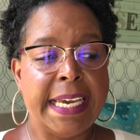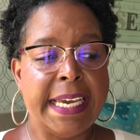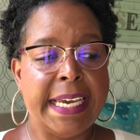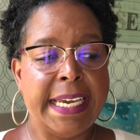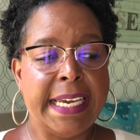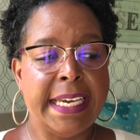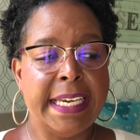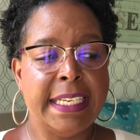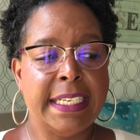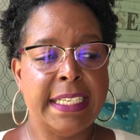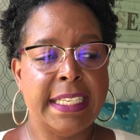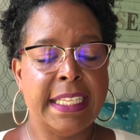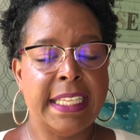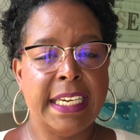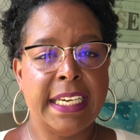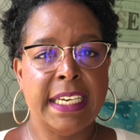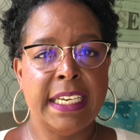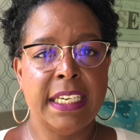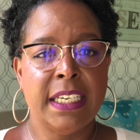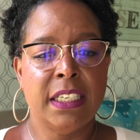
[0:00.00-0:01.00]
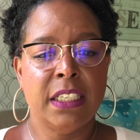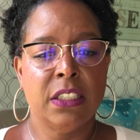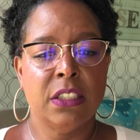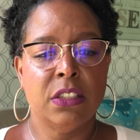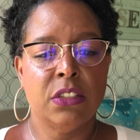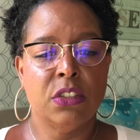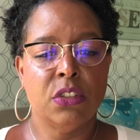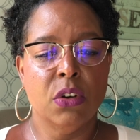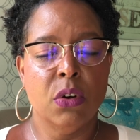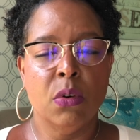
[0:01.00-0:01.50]
and they
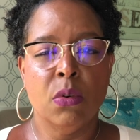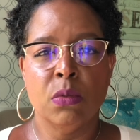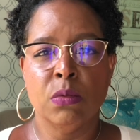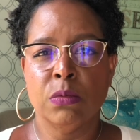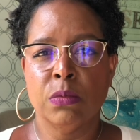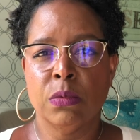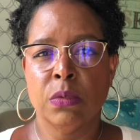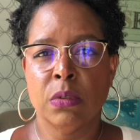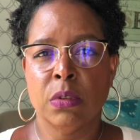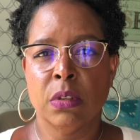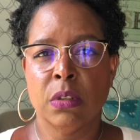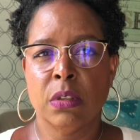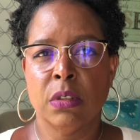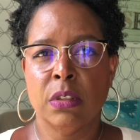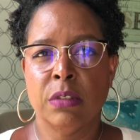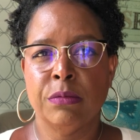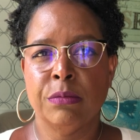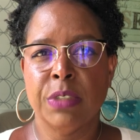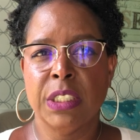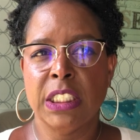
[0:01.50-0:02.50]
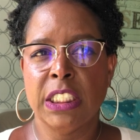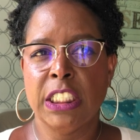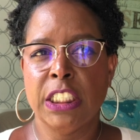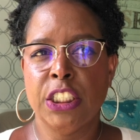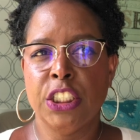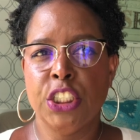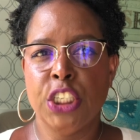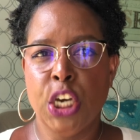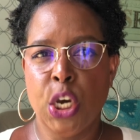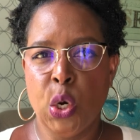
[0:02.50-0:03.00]
don't really
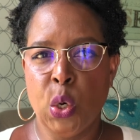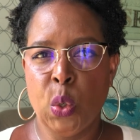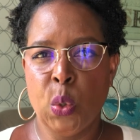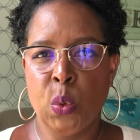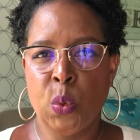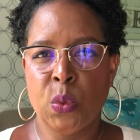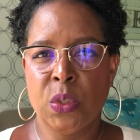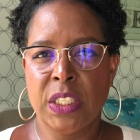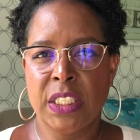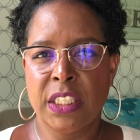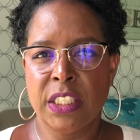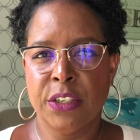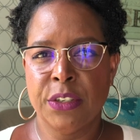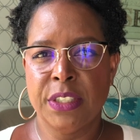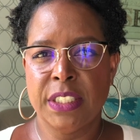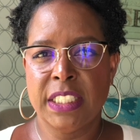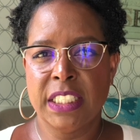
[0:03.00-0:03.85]
know that they're